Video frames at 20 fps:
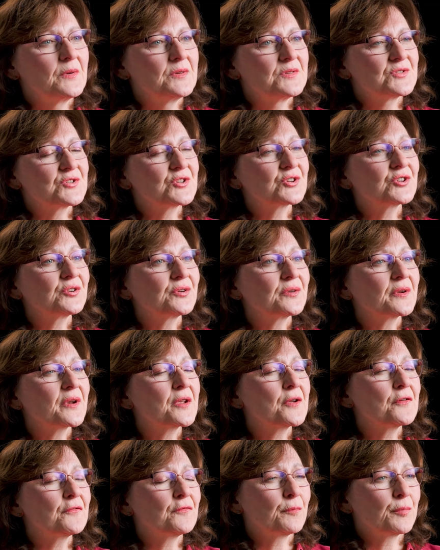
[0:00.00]

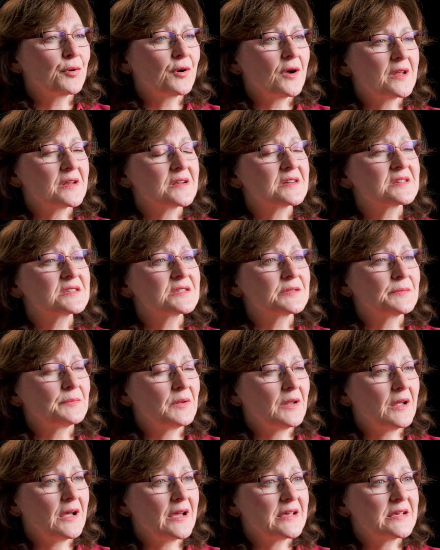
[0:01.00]
Security of product
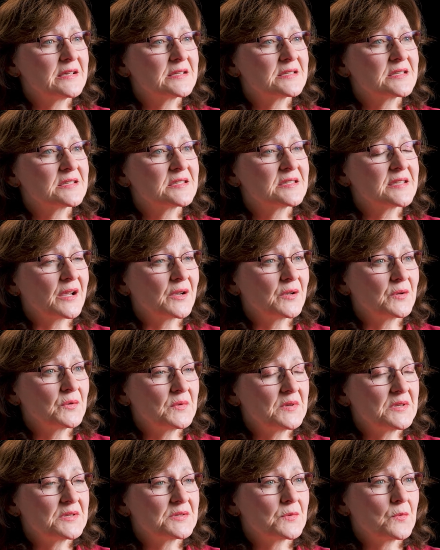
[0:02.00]
supply is the second
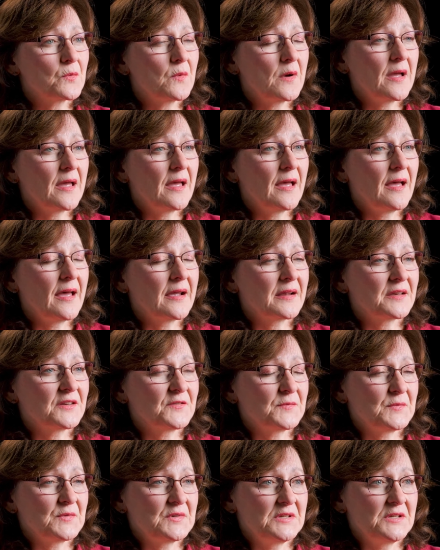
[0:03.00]
reason why
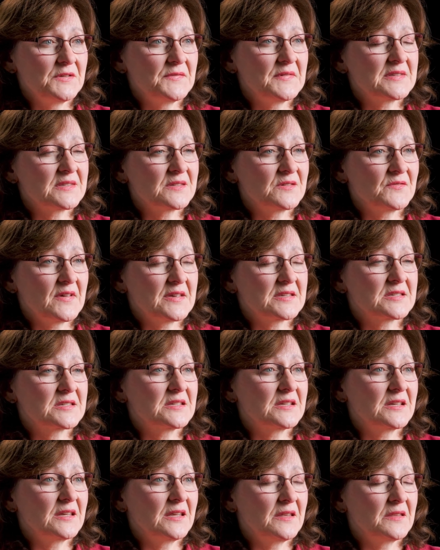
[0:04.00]
Active Motif has
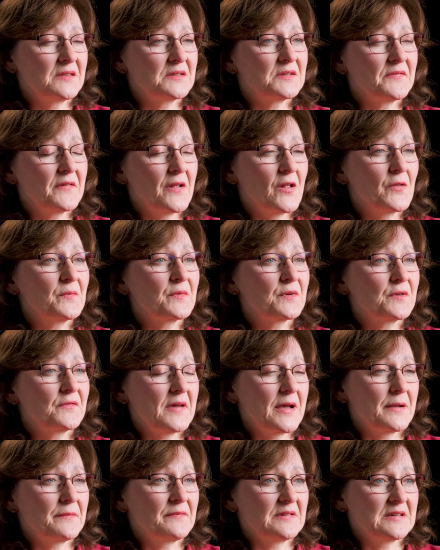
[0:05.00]
invested in the development of
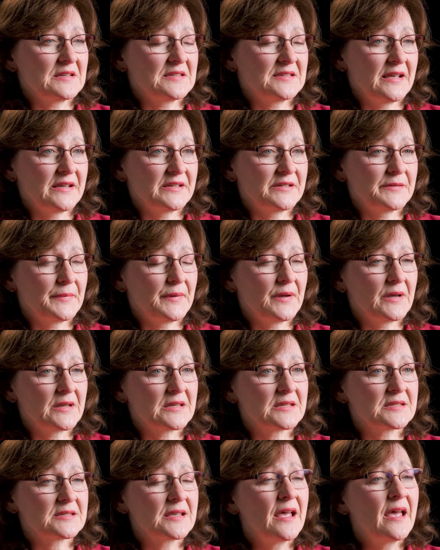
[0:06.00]
AbFlex
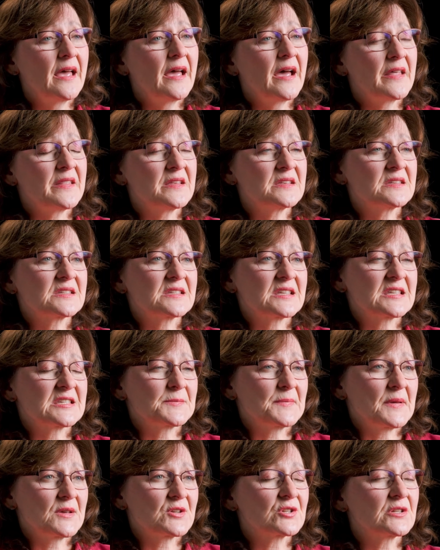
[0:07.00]
antibodies. And this is
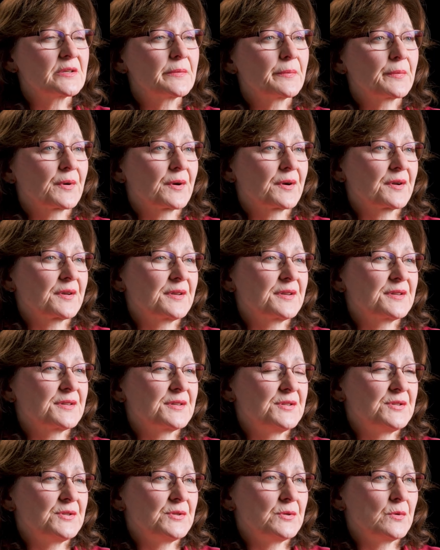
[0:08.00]
especially
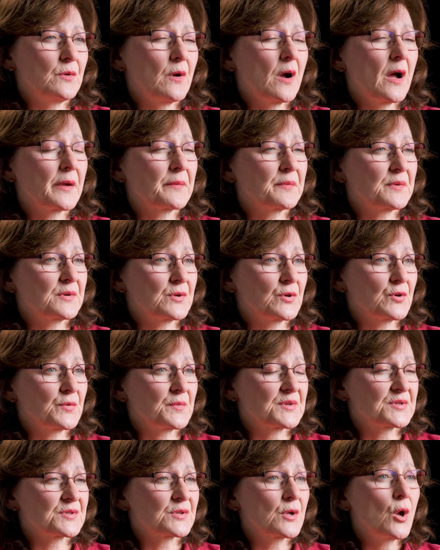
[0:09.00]
pertinent to
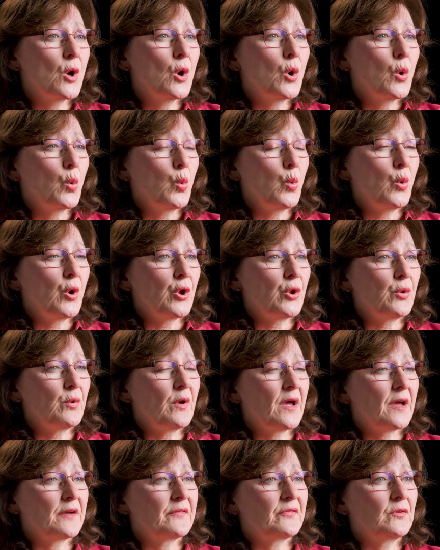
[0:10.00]
hybridomas where you
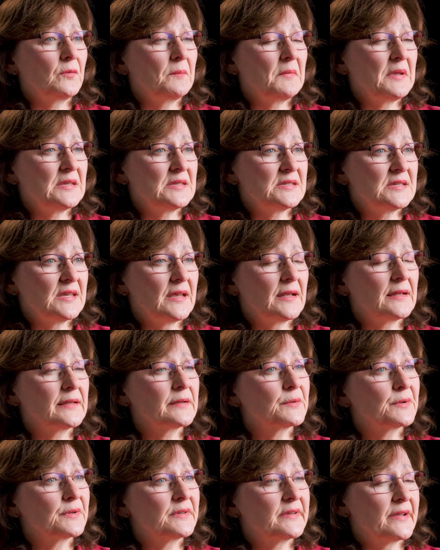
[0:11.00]
have to maintain
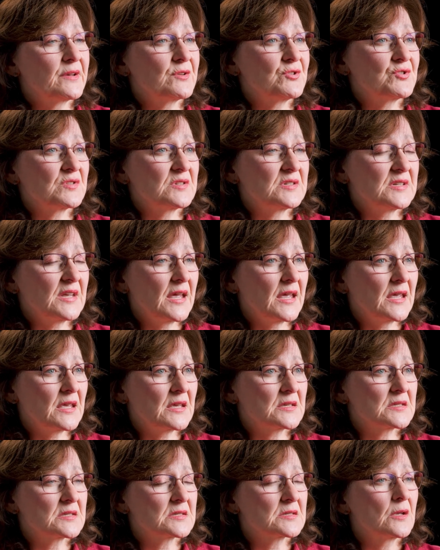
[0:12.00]
liquid nitrogen
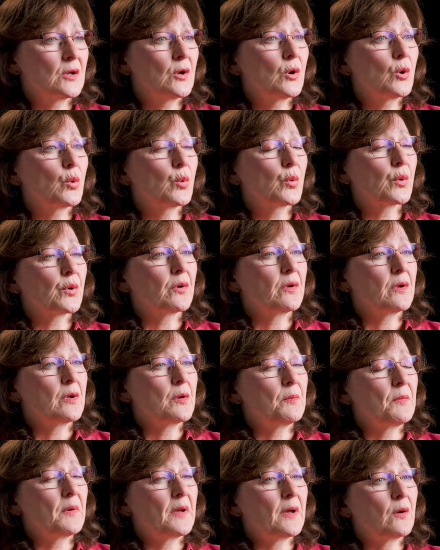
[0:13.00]
tanks, worry
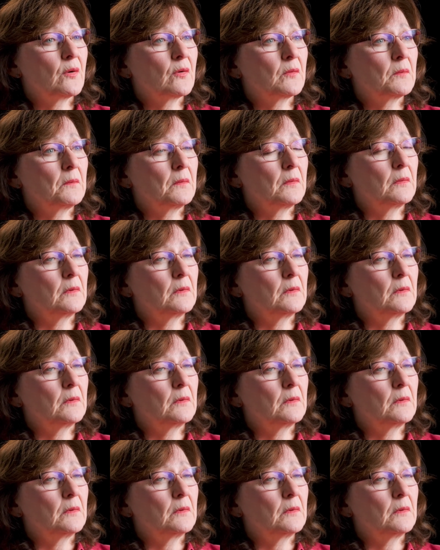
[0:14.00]
about